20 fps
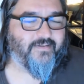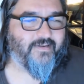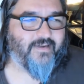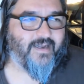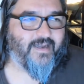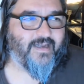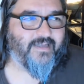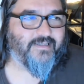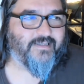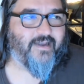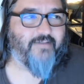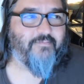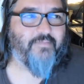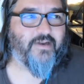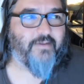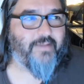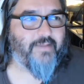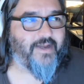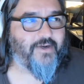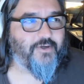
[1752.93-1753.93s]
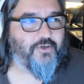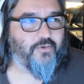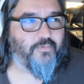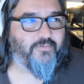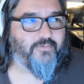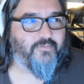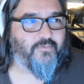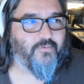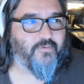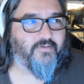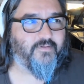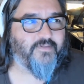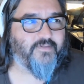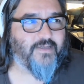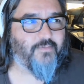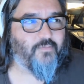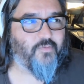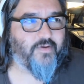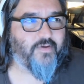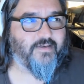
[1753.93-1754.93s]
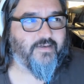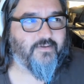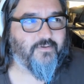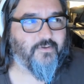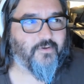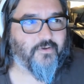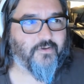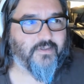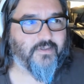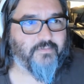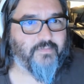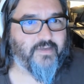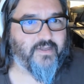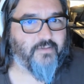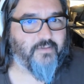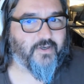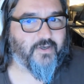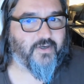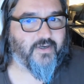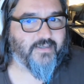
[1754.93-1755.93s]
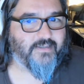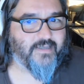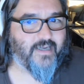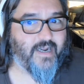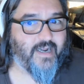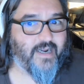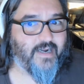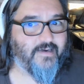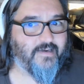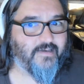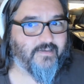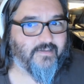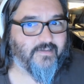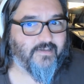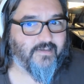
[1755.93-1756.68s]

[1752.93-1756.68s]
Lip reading: as I've been a manager before, if someone calls me the boss, I hate it.